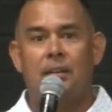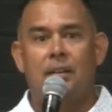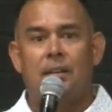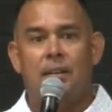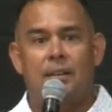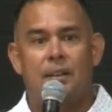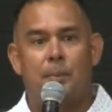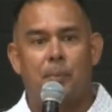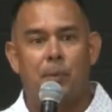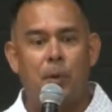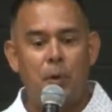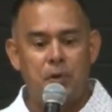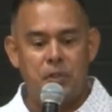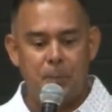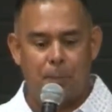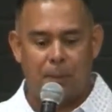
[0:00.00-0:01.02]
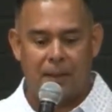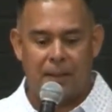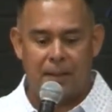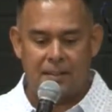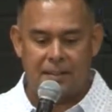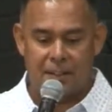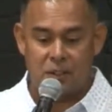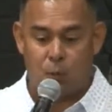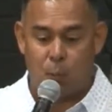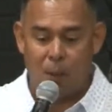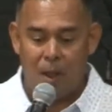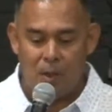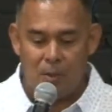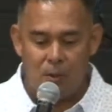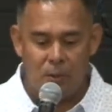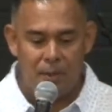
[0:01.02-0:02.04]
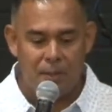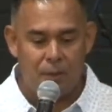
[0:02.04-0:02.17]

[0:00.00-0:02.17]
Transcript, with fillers: They approach a place that is well known